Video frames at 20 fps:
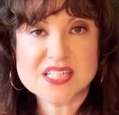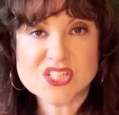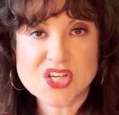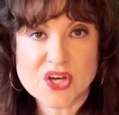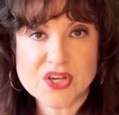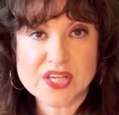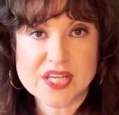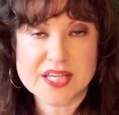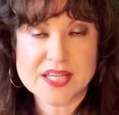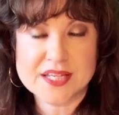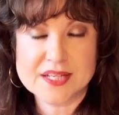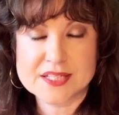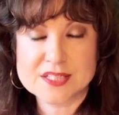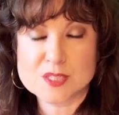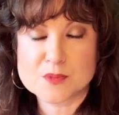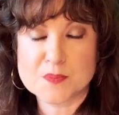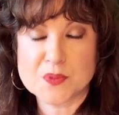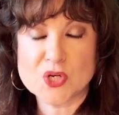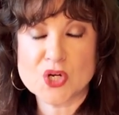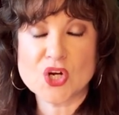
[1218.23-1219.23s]
Natalia
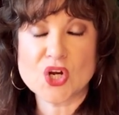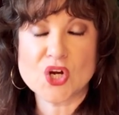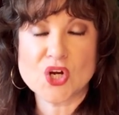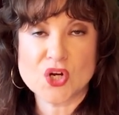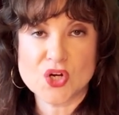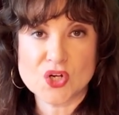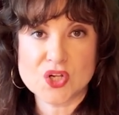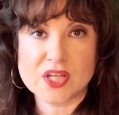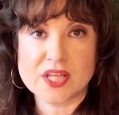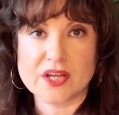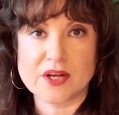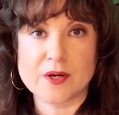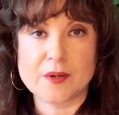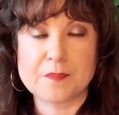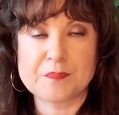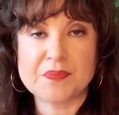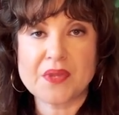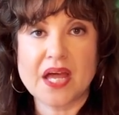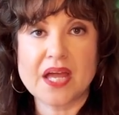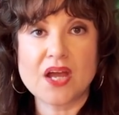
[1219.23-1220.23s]
Ginzburg
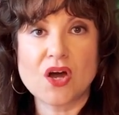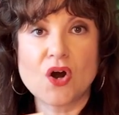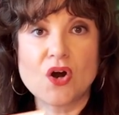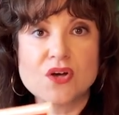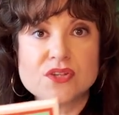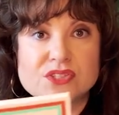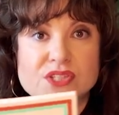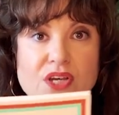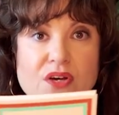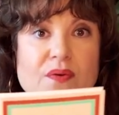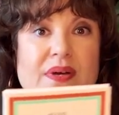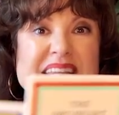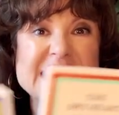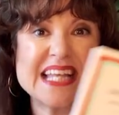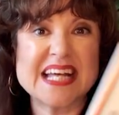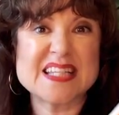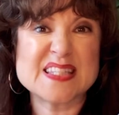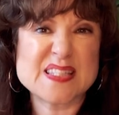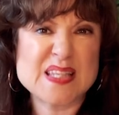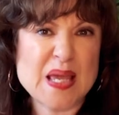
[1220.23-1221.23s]
earlier. I also, in
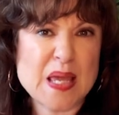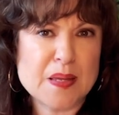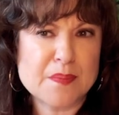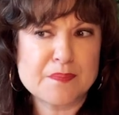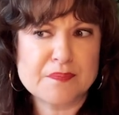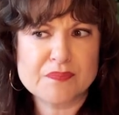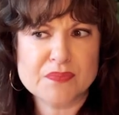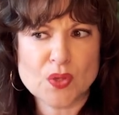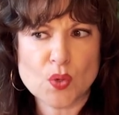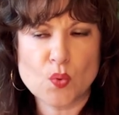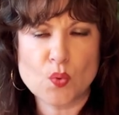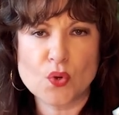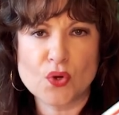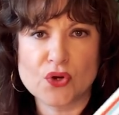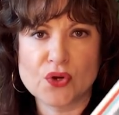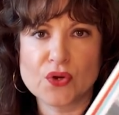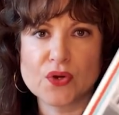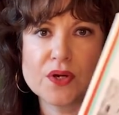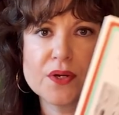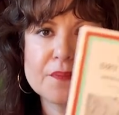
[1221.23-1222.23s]
that same
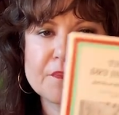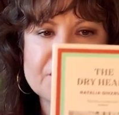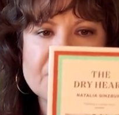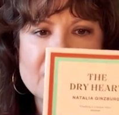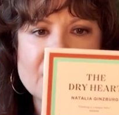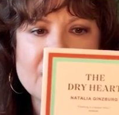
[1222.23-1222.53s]
order,